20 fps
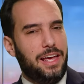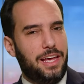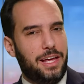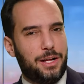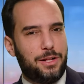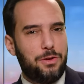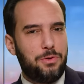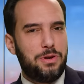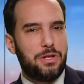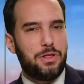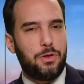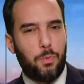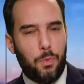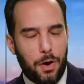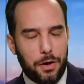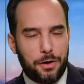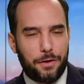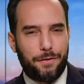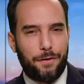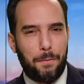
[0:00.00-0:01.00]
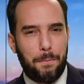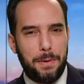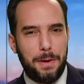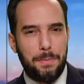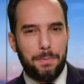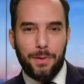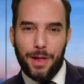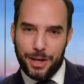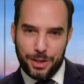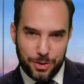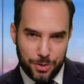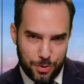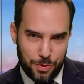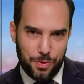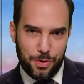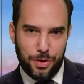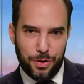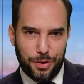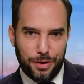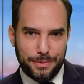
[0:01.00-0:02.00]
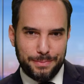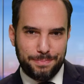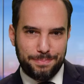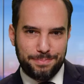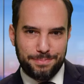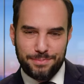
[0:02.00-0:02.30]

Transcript: including the wonderful people at Google.